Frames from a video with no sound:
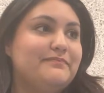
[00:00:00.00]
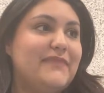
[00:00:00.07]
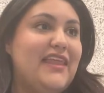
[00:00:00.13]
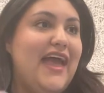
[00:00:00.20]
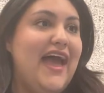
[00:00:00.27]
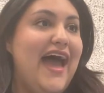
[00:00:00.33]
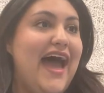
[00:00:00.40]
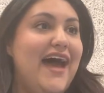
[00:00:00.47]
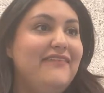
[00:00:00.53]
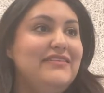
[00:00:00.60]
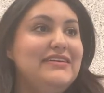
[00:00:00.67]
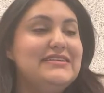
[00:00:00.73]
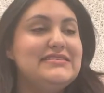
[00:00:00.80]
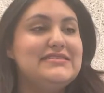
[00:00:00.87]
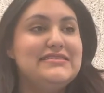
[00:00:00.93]

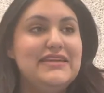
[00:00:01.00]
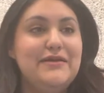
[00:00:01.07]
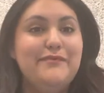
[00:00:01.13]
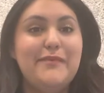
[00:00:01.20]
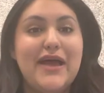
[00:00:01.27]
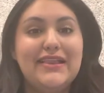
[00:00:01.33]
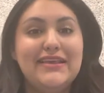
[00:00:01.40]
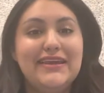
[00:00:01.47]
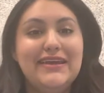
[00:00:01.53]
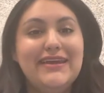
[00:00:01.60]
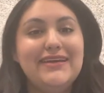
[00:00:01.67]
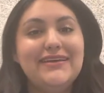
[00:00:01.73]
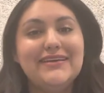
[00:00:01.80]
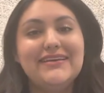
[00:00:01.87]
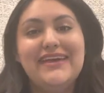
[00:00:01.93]
having the same
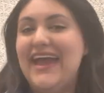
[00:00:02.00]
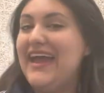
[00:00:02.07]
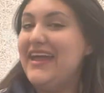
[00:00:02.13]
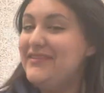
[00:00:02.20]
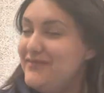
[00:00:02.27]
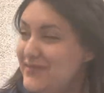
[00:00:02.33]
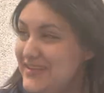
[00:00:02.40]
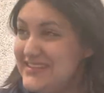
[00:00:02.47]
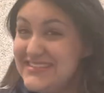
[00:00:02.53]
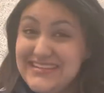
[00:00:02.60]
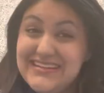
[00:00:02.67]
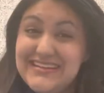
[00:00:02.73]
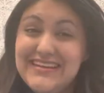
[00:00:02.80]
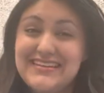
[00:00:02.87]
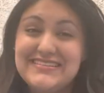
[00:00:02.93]
melody can be
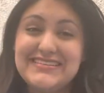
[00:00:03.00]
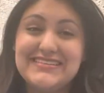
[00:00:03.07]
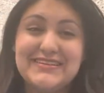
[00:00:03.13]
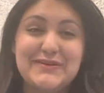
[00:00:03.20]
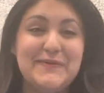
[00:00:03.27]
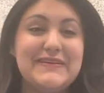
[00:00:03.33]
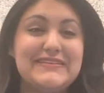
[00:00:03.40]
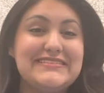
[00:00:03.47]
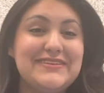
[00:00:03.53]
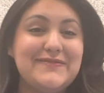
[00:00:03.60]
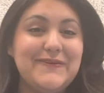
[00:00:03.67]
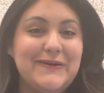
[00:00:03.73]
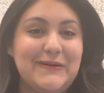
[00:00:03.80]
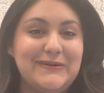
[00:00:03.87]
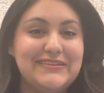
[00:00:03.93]
seen as a little bit
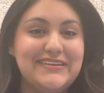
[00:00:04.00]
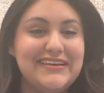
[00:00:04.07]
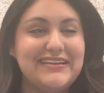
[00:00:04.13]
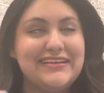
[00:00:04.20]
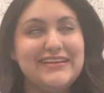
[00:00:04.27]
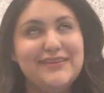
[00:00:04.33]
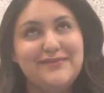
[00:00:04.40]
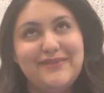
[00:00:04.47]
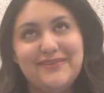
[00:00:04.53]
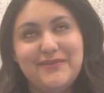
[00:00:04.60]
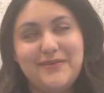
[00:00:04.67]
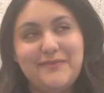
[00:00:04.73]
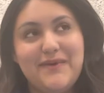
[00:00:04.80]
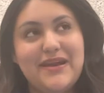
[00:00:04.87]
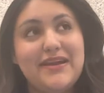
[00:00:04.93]
difficult and a little bit
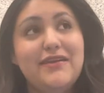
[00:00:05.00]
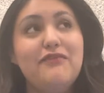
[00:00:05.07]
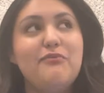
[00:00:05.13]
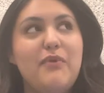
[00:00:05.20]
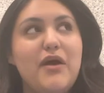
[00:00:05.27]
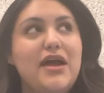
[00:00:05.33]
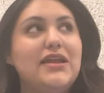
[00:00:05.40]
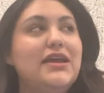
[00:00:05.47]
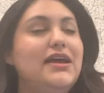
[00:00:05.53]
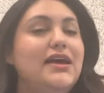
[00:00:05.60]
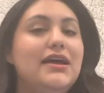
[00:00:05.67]
repetitive, but